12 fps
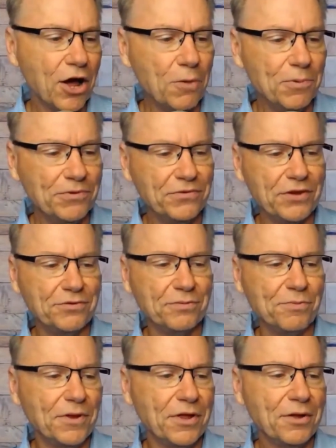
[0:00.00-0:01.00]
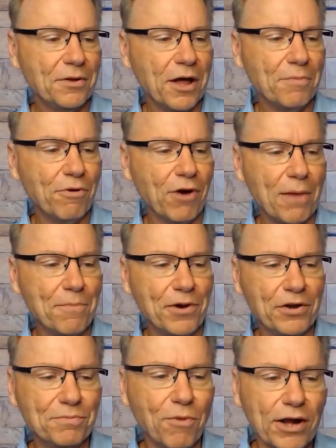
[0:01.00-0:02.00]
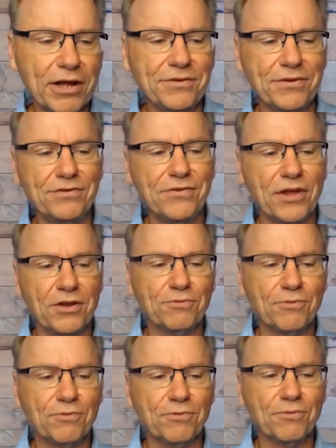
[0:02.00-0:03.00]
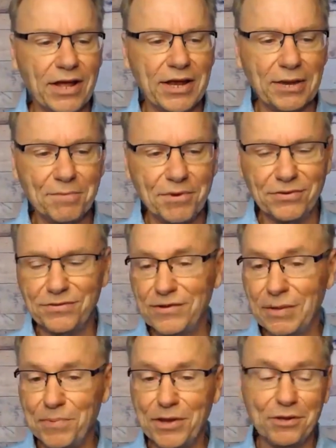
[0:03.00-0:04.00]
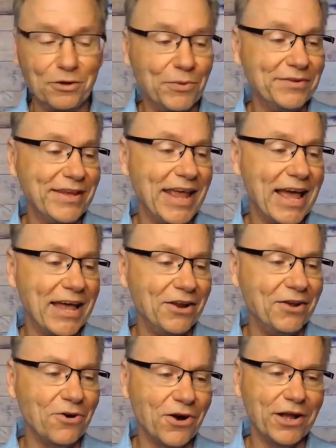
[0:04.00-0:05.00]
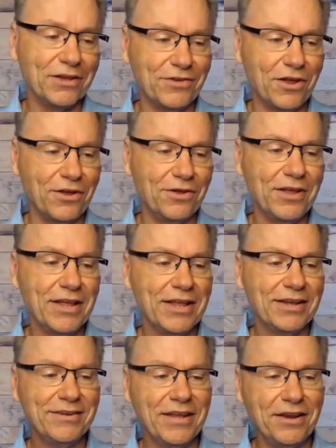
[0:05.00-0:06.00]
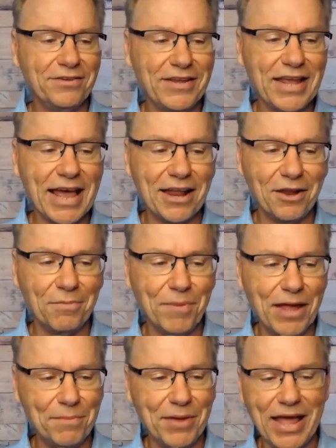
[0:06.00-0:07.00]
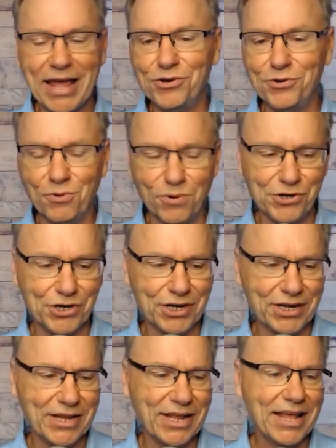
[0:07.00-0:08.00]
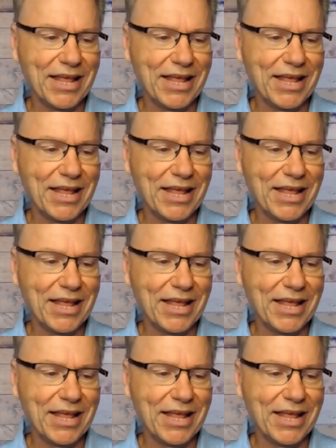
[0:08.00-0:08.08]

Open Season uh, Properties markets and sells real estate in Mississippi, Louisiana, Arkansas, Tennessee, Alabama, and Georgia